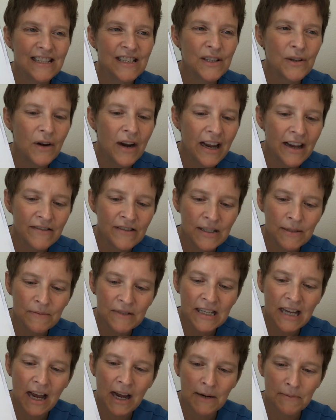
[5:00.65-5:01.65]
And so I have
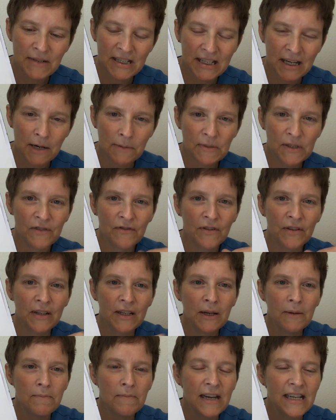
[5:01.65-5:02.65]
some timestamps for
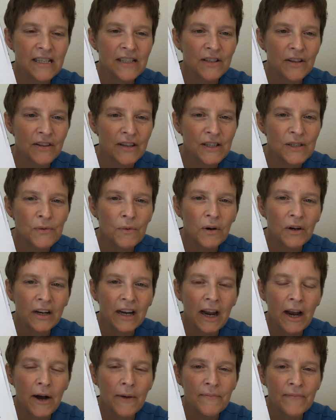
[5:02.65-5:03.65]
them based on this
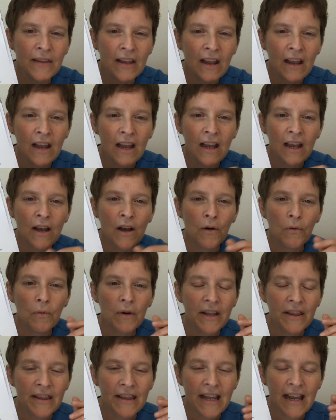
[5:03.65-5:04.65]
workout.
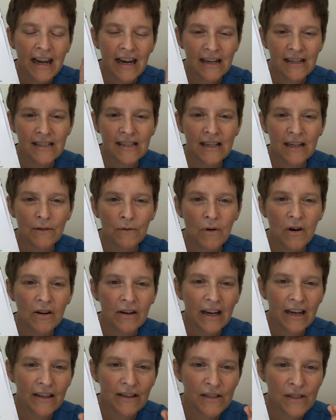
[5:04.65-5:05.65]
With the handstand
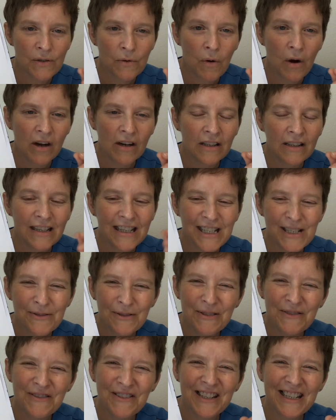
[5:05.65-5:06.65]
walk and the squat cleans,
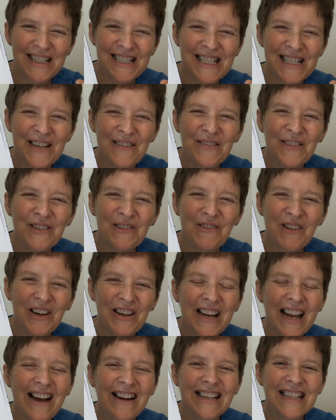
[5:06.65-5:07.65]
we want to achieve the
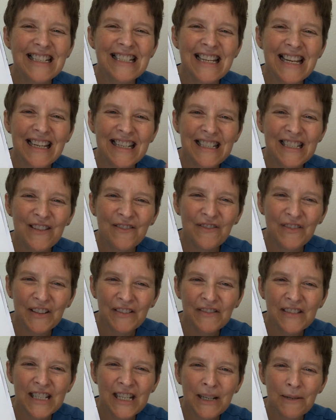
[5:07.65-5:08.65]
workout in 10 to
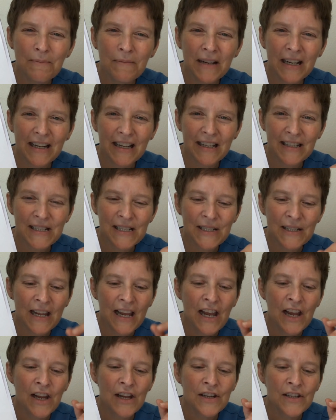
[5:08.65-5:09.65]
15 minutes.
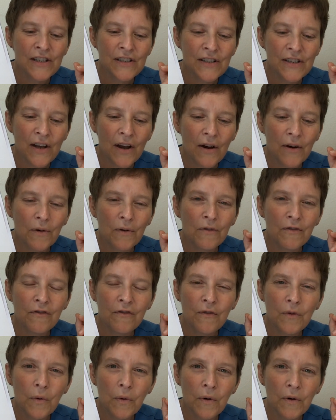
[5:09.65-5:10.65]
So
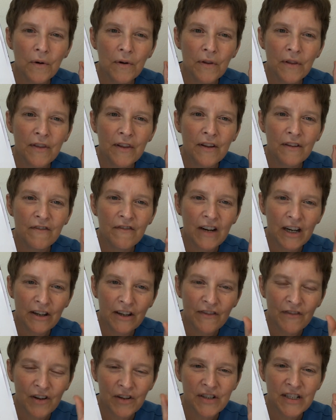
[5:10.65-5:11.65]
for the
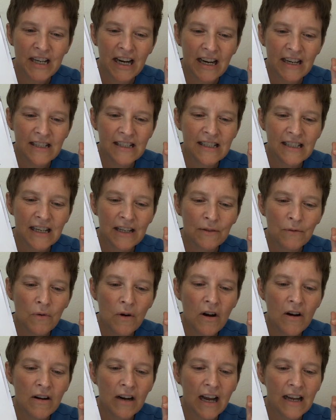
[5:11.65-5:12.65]
very first handstand
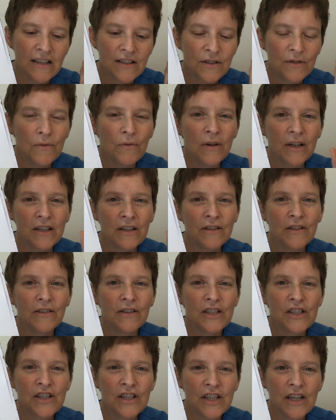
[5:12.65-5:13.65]
walk, I do want you to
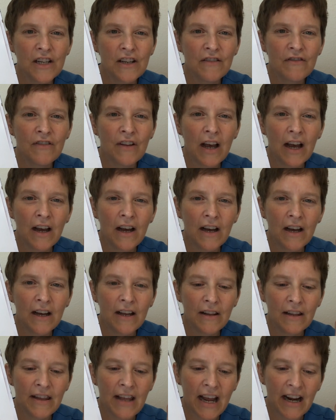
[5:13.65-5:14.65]
achieve
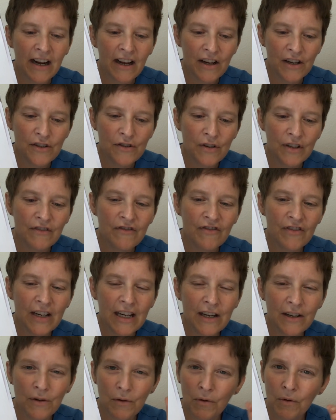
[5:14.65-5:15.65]
that 100
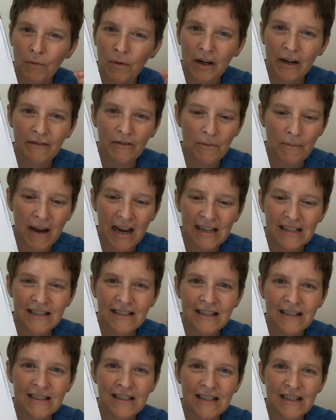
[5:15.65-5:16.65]
feet or whatever
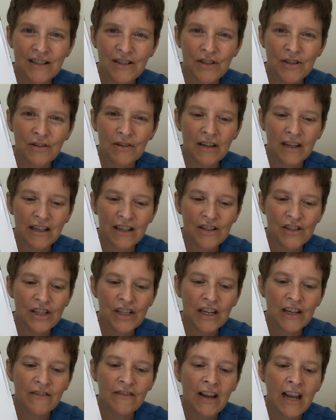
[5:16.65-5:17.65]
max distance you can
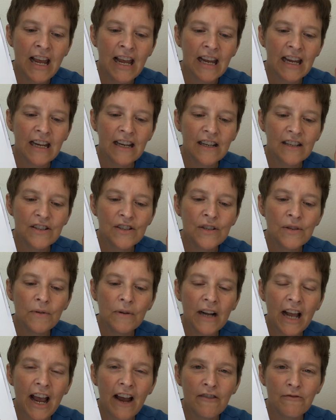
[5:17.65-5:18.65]
achieve in
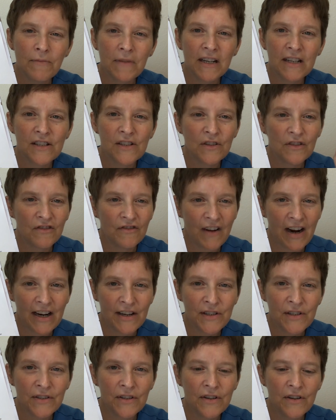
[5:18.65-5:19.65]
2.5 minutes or
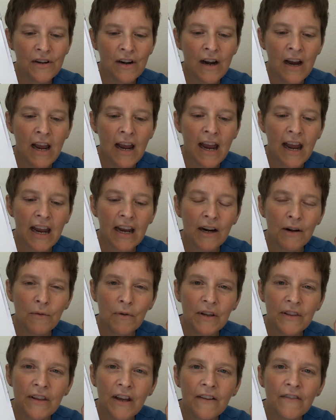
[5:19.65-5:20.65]
faster. And I
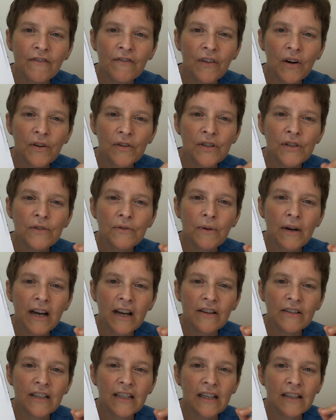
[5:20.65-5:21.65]
want that first
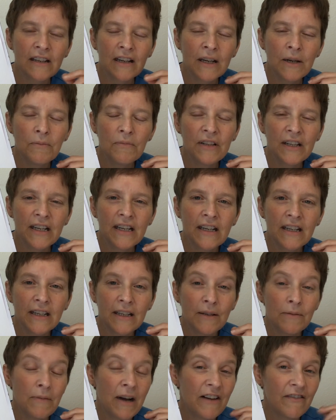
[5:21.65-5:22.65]
round completed
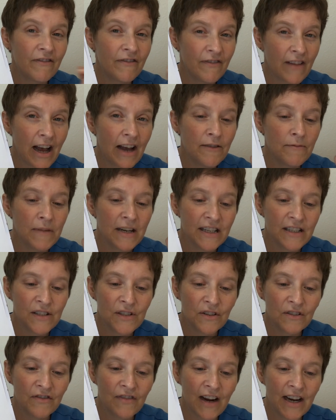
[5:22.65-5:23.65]
in about 5
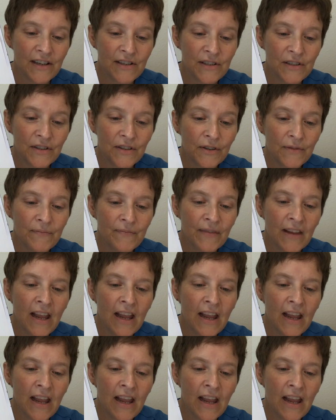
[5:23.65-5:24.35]
minutes or faster.